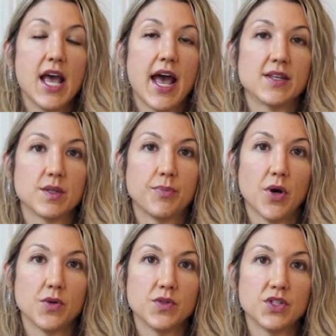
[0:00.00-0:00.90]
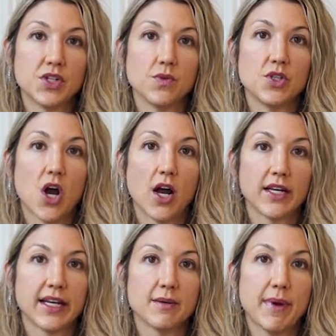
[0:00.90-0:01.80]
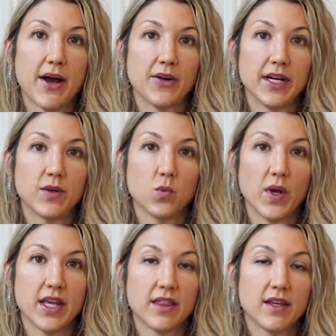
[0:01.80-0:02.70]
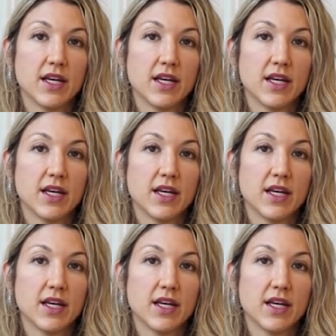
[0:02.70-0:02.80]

as opposed to talking about it with